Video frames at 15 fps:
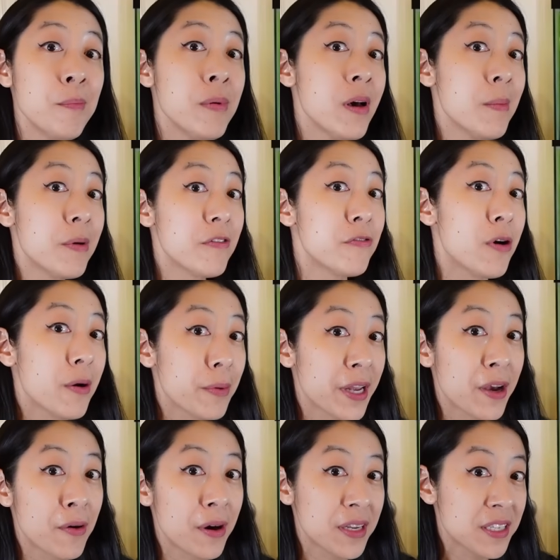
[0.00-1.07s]
But before we
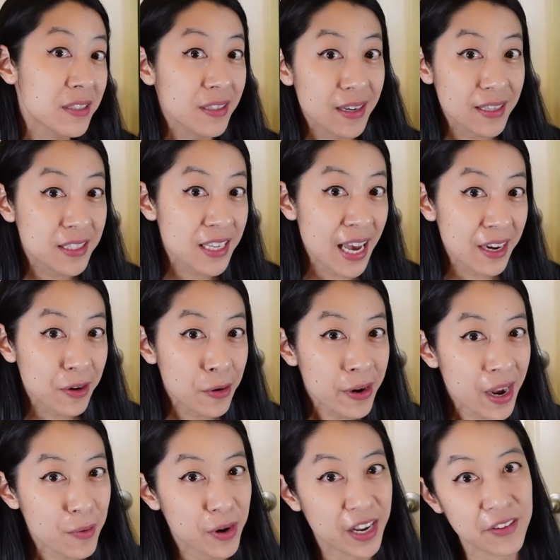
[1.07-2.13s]
go on to the next
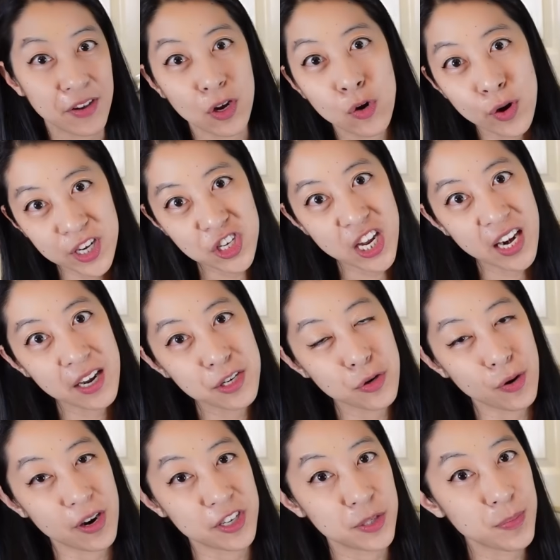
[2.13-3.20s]
category, I want to give a quick shout out
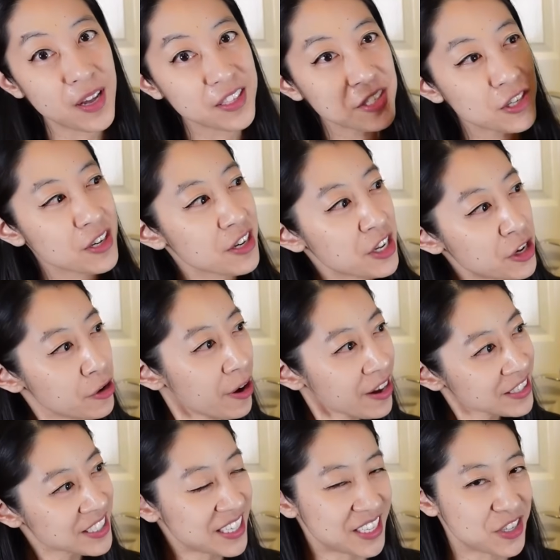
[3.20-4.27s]
to our sponsor,
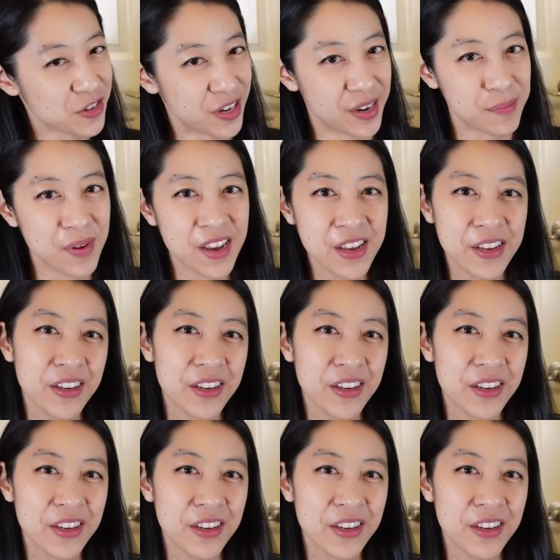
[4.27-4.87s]
CuriosityStream.